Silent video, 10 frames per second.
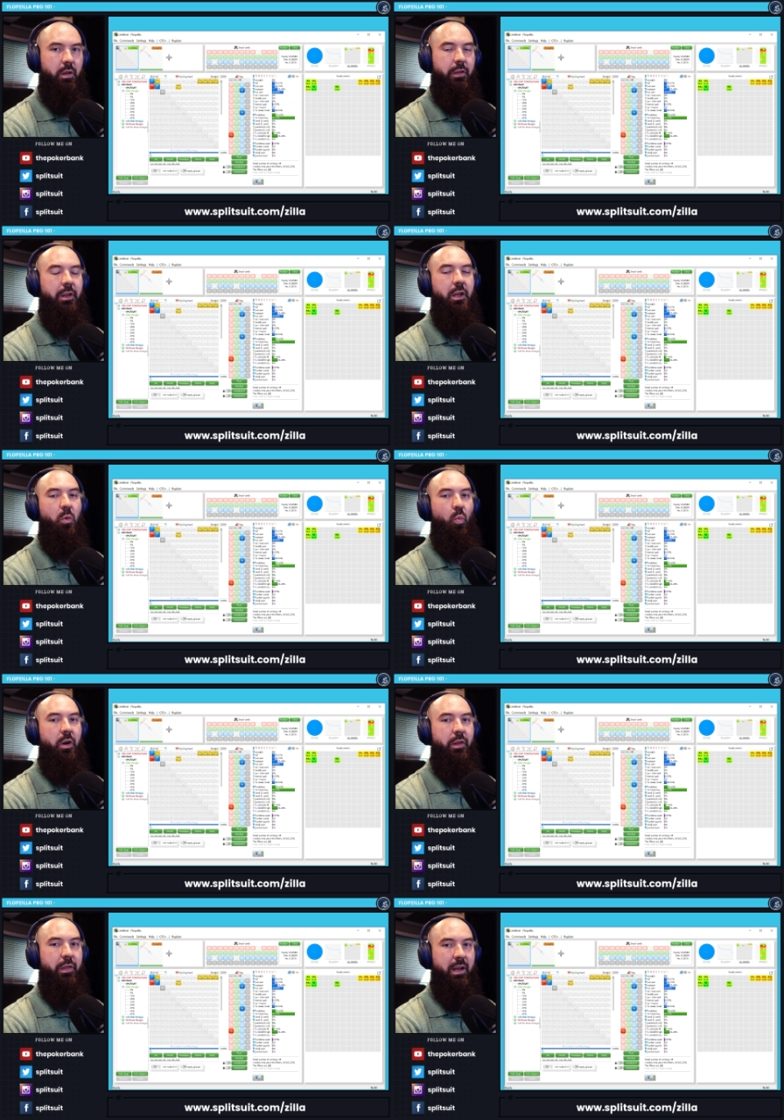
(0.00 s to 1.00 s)
The
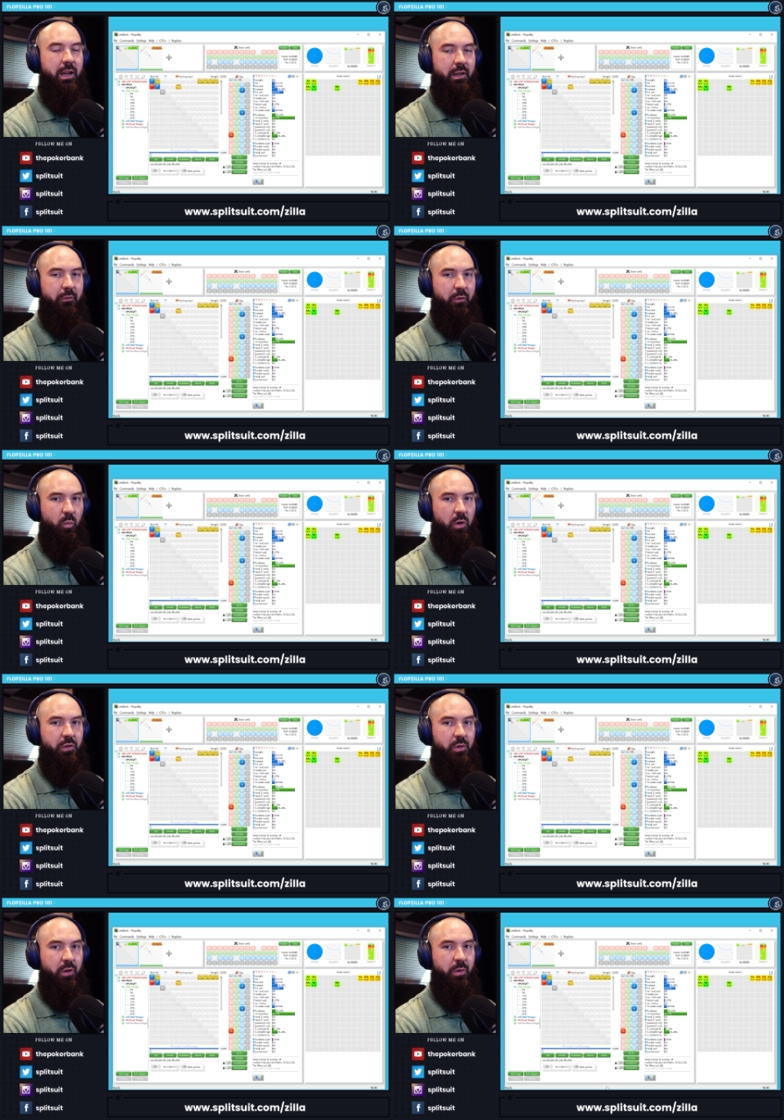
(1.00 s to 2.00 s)
one thing I definitely want
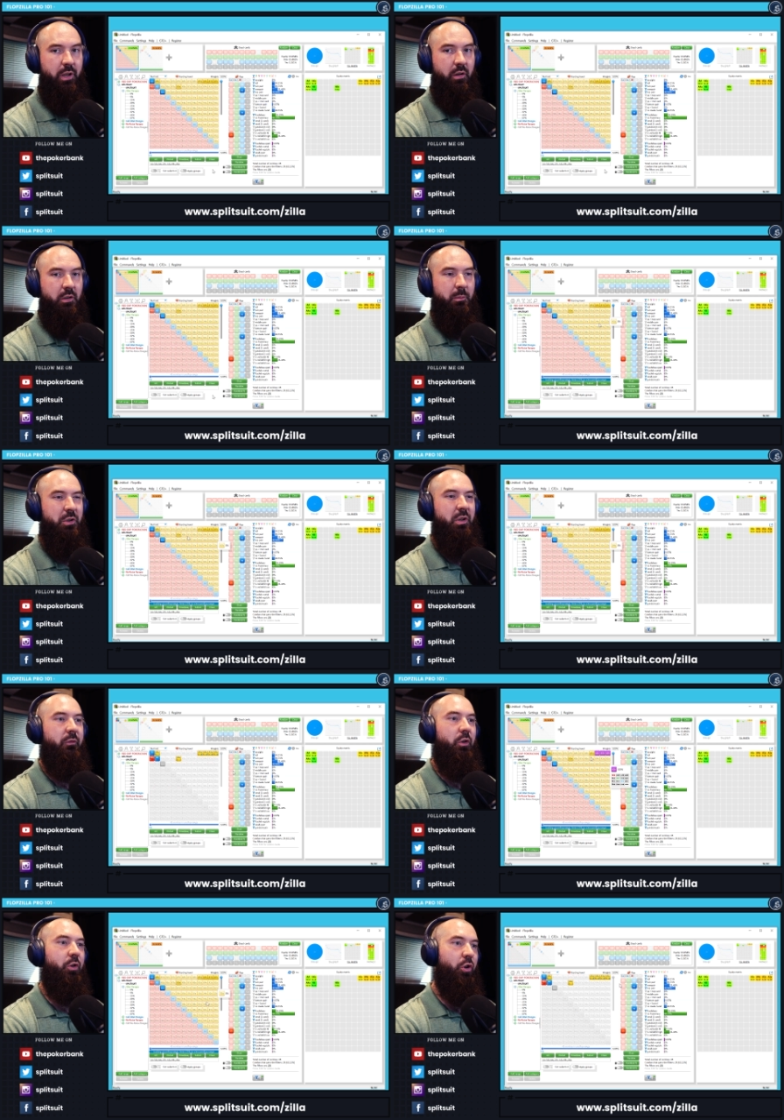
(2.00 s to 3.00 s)
to note here, especially
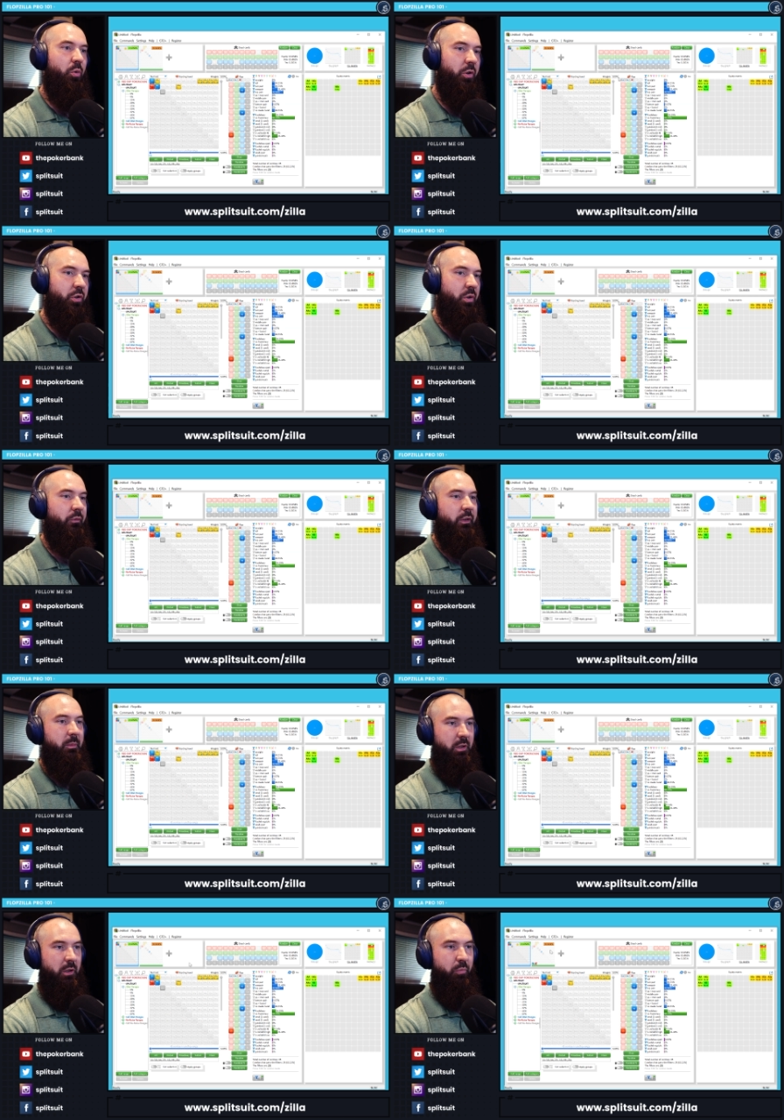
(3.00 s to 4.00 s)
if you're newer to
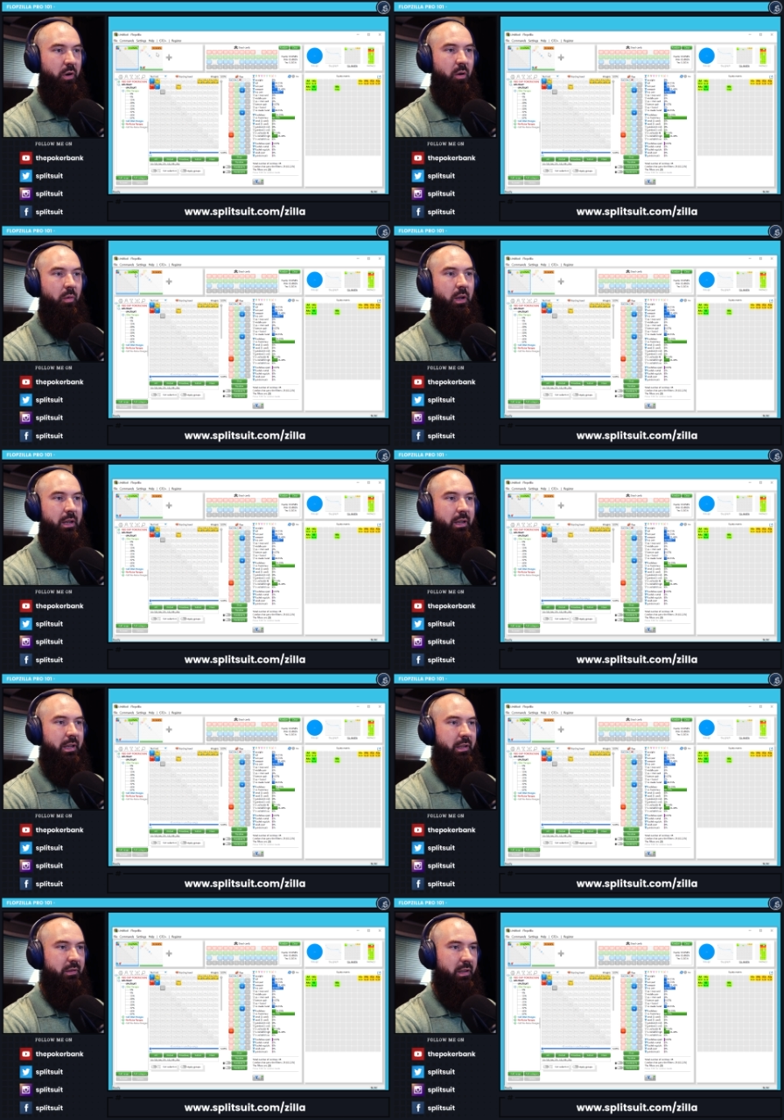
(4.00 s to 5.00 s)
Flopzilla Pro,
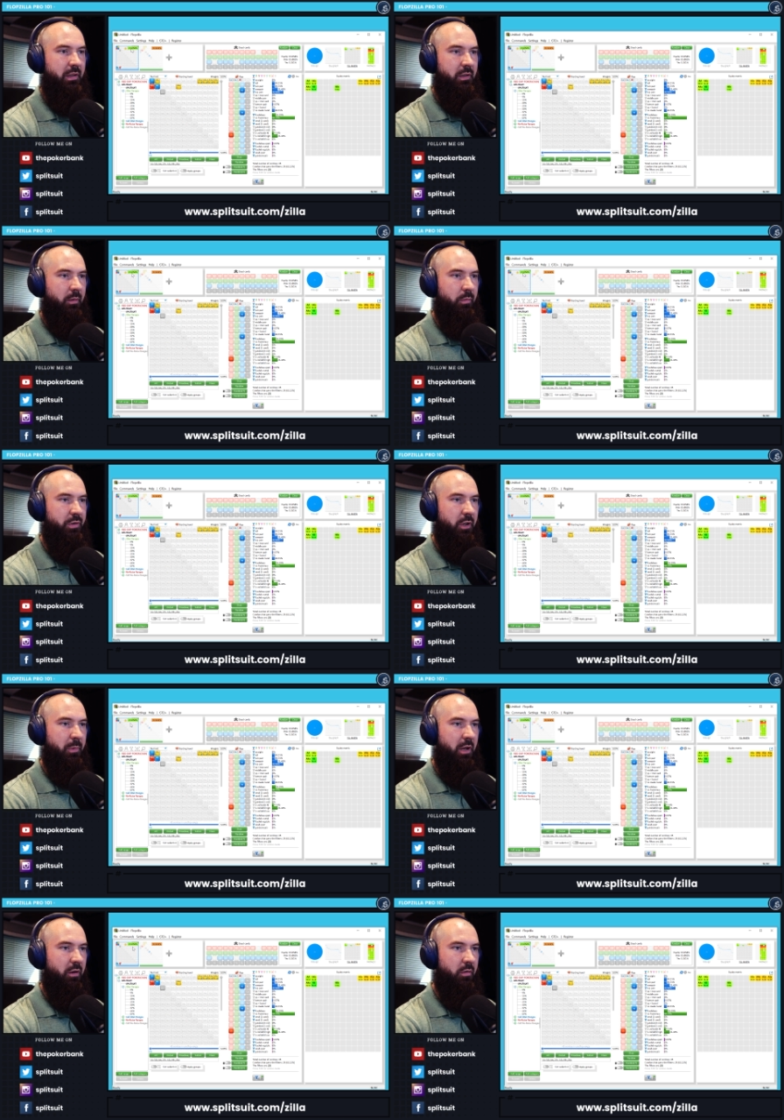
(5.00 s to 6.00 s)
is these numbers up
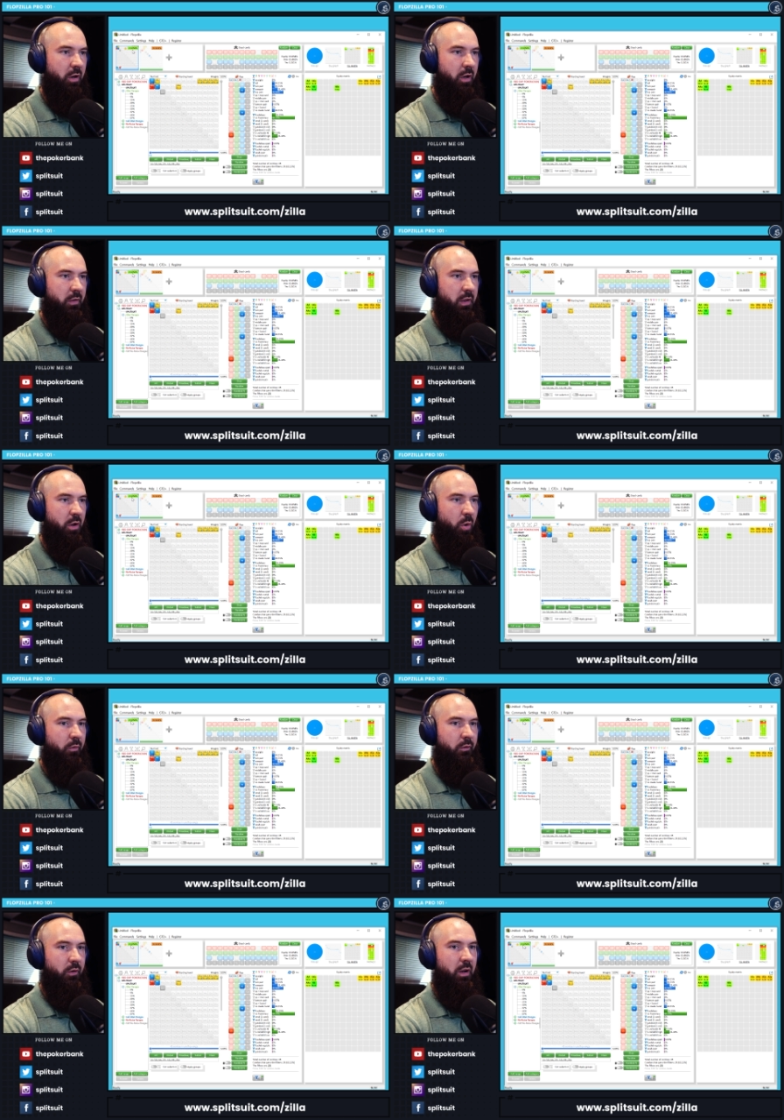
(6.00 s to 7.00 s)
here are the
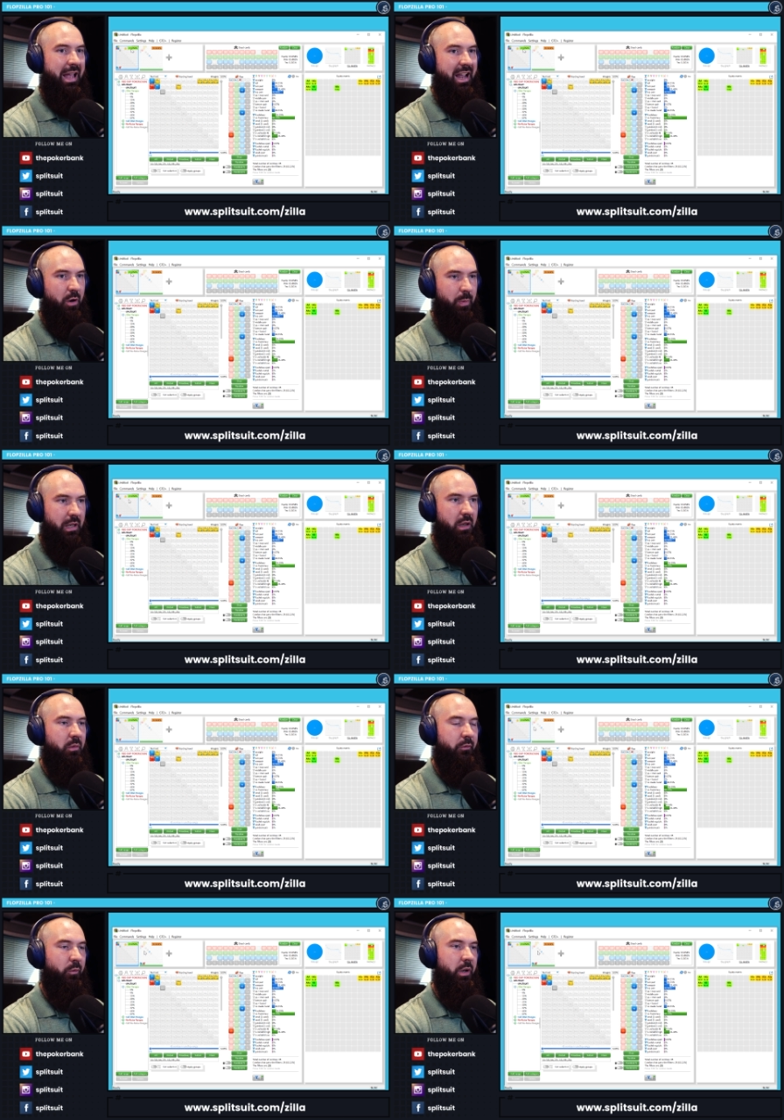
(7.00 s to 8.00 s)
overall equity
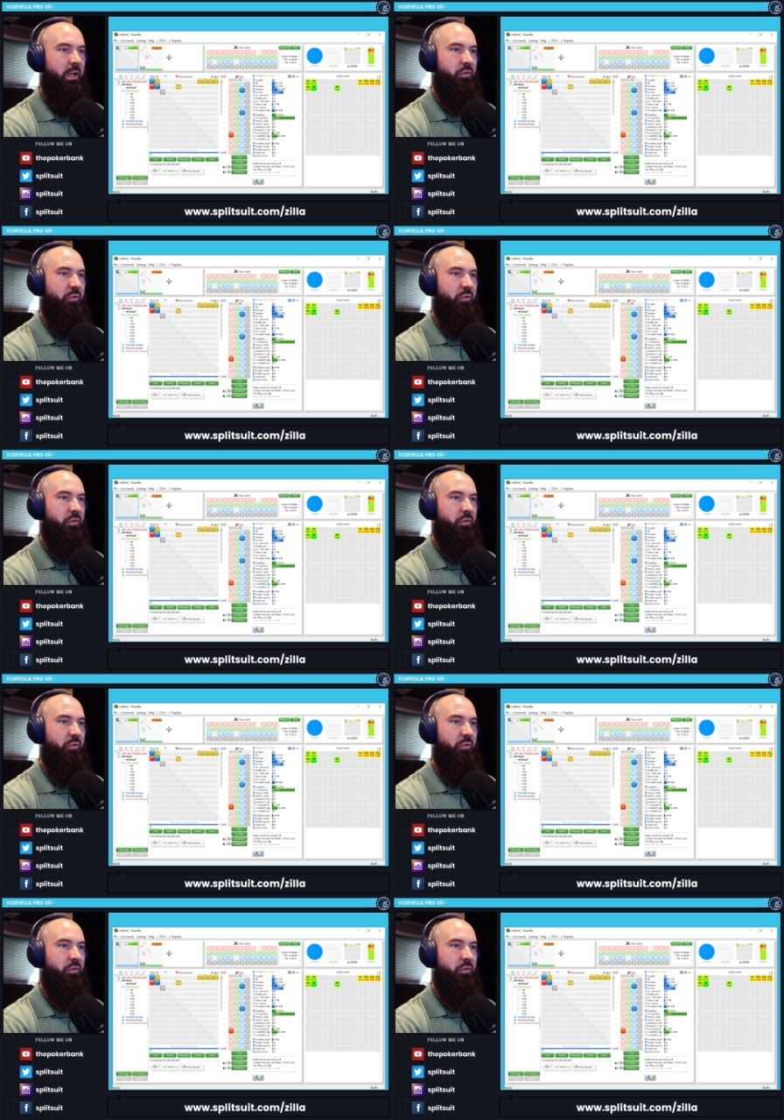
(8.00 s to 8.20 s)
for each